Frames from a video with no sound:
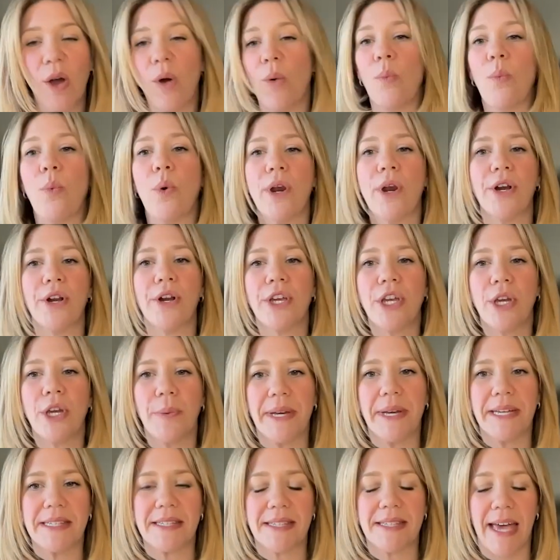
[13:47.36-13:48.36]
What are
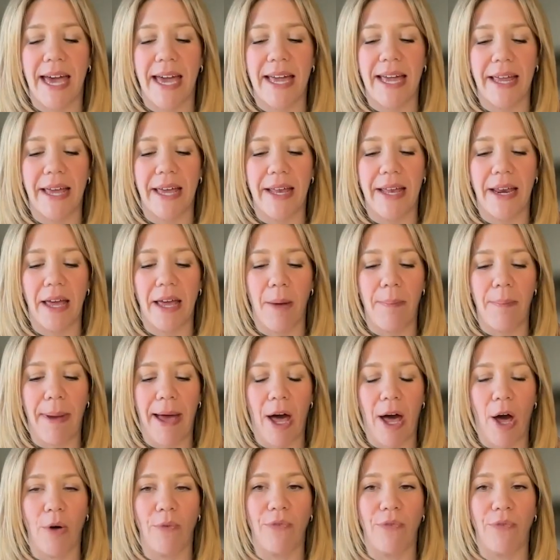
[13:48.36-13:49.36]
you excited
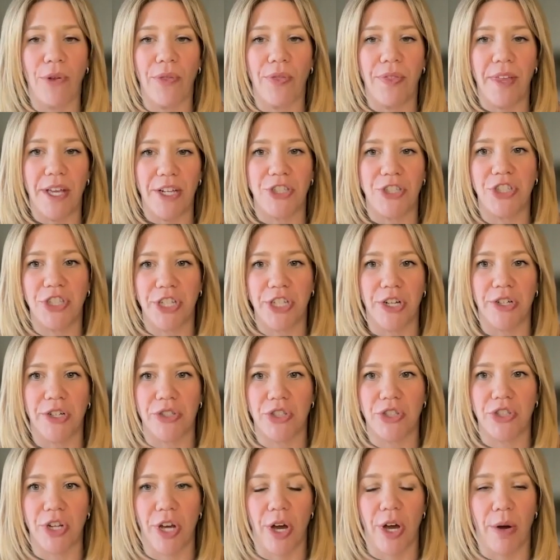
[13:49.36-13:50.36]
about for this
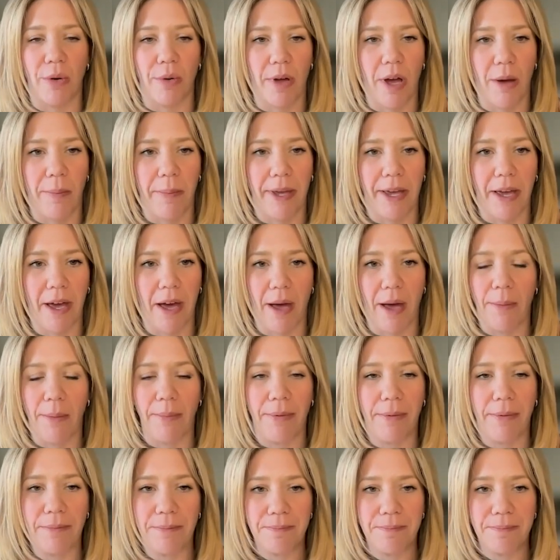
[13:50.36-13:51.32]
year's show coming up?